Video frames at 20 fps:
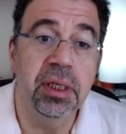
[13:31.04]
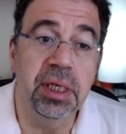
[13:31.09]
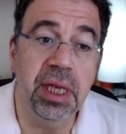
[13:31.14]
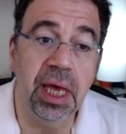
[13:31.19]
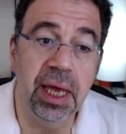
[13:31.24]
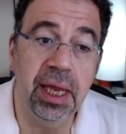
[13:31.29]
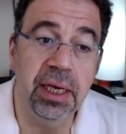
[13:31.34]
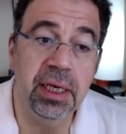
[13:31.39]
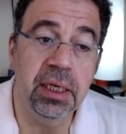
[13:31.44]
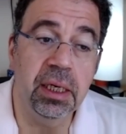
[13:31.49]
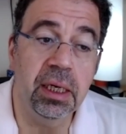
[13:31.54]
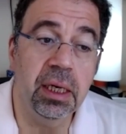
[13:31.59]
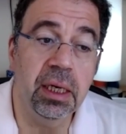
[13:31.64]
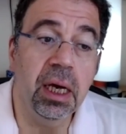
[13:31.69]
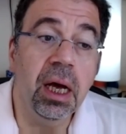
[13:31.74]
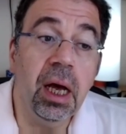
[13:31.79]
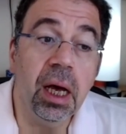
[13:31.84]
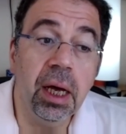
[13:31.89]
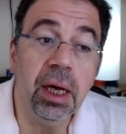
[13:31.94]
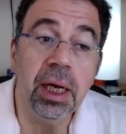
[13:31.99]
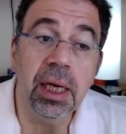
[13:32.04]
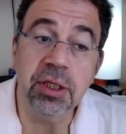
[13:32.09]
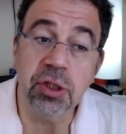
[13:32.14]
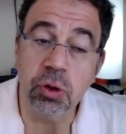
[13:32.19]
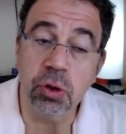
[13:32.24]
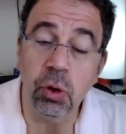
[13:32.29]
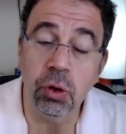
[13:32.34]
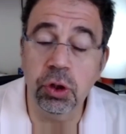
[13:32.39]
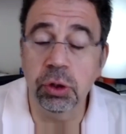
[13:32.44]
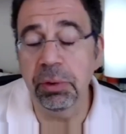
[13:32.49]
then
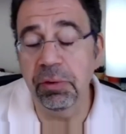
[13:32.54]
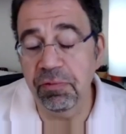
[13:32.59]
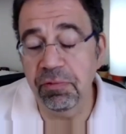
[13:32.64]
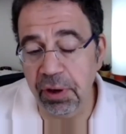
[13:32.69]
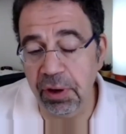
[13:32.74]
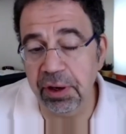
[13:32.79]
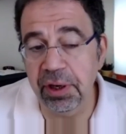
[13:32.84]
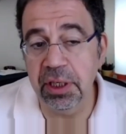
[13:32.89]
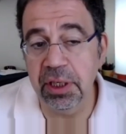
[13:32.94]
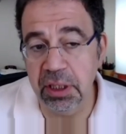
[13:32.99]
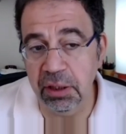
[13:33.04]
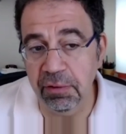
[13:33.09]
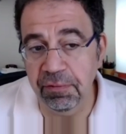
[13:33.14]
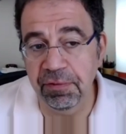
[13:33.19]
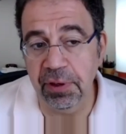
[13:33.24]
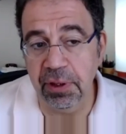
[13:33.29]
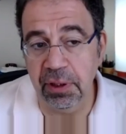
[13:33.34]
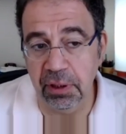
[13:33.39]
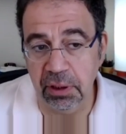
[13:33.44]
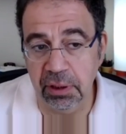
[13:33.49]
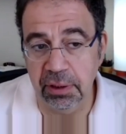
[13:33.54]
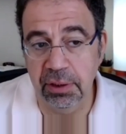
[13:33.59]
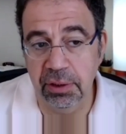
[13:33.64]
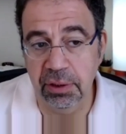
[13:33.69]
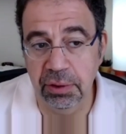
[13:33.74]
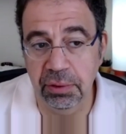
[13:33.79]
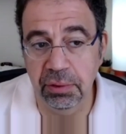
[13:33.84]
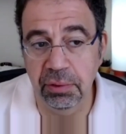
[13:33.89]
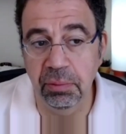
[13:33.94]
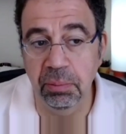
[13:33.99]
it's going to be very difficult
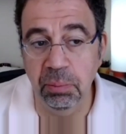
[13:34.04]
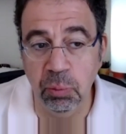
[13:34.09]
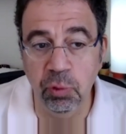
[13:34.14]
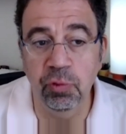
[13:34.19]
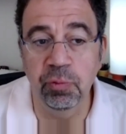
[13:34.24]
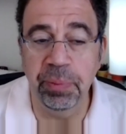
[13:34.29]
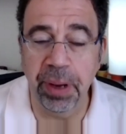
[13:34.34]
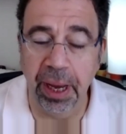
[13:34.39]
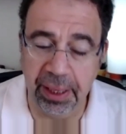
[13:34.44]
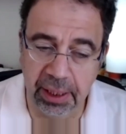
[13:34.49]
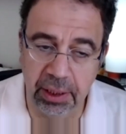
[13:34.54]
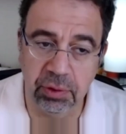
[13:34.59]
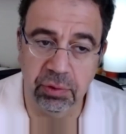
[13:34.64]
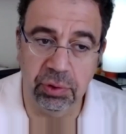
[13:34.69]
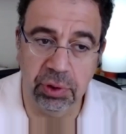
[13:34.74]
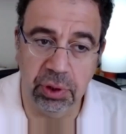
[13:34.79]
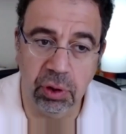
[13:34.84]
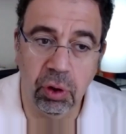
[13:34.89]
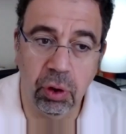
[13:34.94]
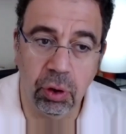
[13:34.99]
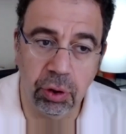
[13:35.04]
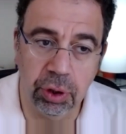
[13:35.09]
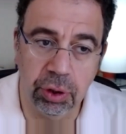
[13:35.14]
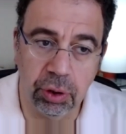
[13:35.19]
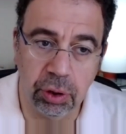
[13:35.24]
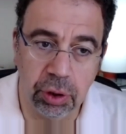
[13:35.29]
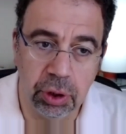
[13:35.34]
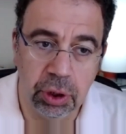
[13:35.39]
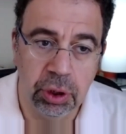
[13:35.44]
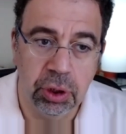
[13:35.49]
to move back into the corridor.